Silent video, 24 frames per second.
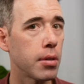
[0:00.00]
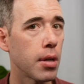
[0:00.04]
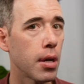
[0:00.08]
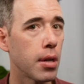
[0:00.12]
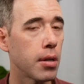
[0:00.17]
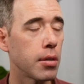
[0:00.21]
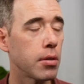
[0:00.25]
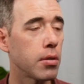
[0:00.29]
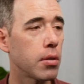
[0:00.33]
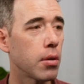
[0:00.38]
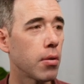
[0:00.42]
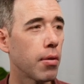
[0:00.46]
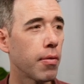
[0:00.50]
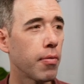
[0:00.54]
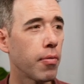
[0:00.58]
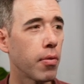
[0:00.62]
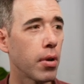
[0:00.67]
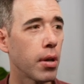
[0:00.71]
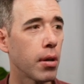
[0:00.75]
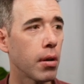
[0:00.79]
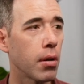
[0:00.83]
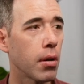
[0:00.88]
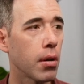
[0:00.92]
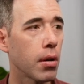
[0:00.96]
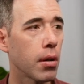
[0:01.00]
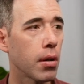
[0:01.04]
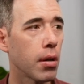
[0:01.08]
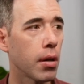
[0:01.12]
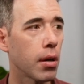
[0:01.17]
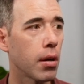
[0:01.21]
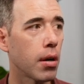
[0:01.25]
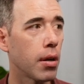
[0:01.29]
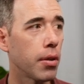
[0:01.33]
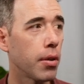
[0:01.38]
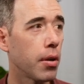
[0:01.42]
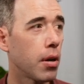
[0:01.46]
And so if we
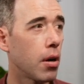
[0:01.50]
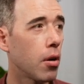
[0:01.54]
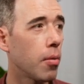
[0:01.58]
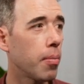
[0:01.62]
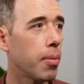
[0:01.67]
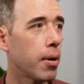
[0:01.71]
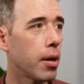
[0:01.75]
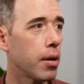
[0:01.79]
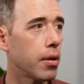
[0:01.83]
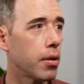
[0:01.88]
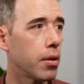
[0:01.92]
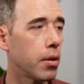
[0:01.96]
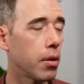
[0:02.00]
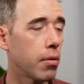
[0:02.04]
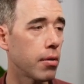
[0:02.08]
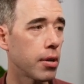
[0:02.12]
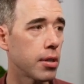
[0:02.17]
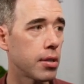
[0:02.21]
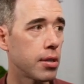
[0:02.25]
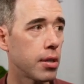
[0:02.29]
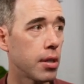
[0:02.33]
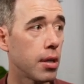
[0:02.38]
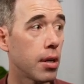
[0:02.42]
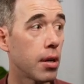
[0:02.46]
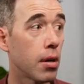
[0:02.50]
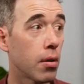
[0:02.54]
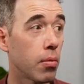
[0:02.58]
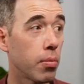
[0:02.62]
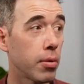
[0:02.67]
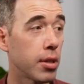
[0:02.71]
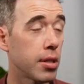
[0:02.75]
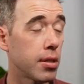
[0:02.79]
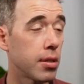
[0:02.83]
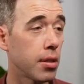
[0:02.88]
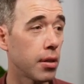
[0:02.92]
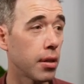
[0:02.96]
click on the no button, you can see here we
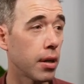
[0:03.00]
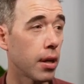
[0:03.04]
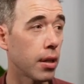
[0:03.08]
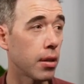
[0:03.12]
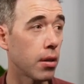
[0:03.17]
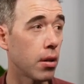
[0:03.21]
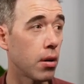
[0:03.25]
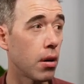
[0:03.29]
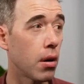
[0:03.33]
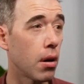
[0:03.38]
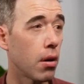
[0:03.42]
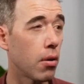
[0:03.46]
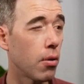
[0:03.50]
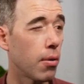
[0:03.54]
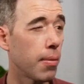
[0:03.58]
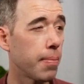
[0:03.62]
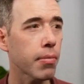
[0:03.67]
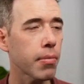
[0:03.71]
still get the no.